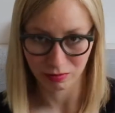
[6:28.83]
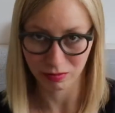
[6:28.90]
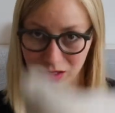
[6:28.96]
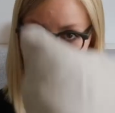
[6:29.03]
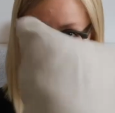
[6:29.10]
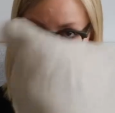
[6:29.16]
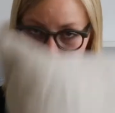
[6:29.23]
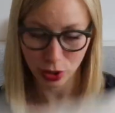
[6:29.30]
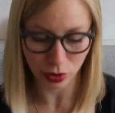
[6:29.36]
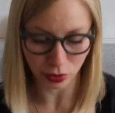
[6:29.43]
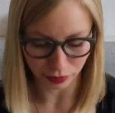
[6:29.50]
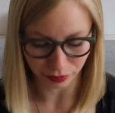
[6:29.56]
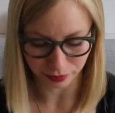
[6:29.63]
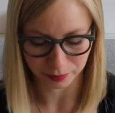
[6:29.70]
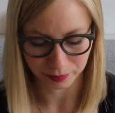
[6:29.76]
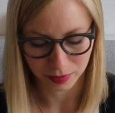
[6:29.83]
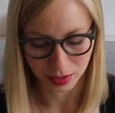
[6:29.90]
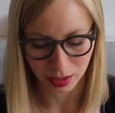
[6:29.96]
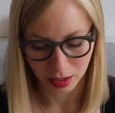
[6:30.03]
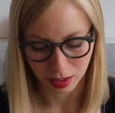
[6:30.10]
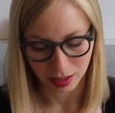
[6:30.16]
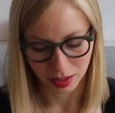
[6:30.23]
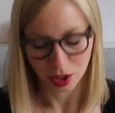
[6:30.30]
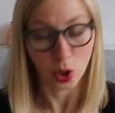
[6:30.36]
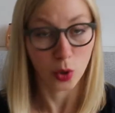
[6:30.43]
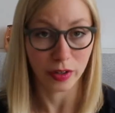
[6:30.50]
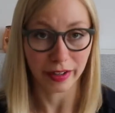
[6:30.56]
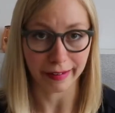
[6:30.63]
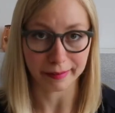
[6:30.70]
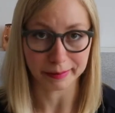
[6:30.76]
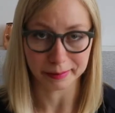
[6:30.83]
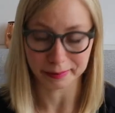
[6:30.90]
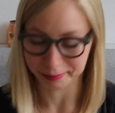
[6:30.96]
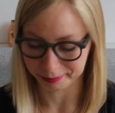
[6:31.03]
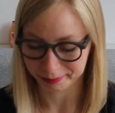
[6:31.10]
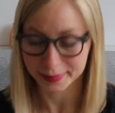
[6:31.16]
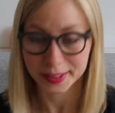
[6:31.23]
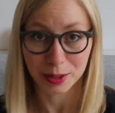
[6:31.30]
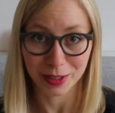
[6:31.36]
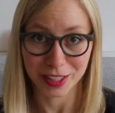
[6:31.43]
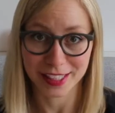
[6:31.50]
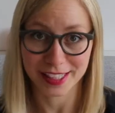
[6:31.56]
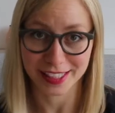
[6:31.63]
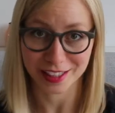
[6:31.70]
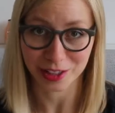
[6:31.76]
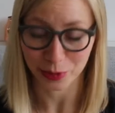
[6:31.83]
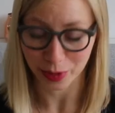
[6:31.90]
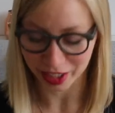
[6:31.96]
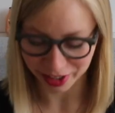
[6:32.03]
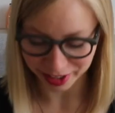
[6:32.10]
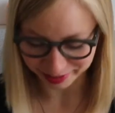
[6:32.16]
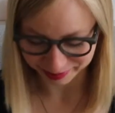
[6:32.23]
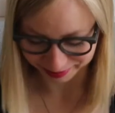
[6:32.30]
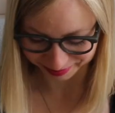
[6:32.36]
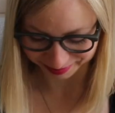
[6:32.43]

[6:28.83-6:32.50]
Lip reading: This is proof. Okay, you wanna see the sweater?